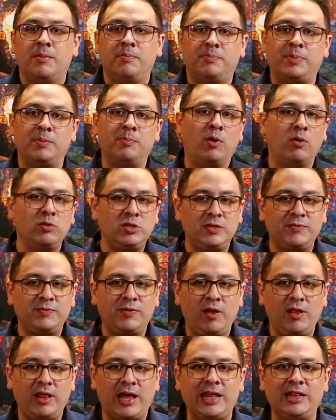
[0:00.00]
But most of
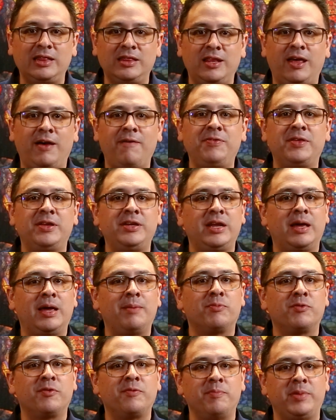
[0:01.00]
all, I love the
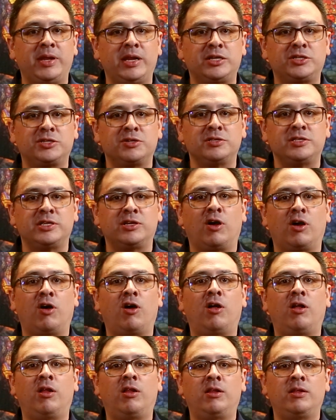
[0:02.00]
number of miniatures that
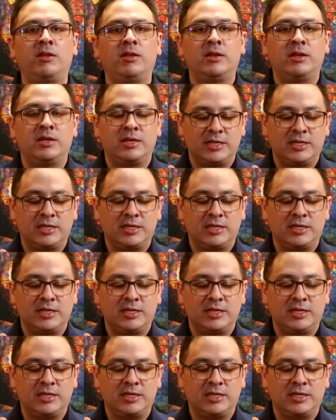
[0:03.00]
all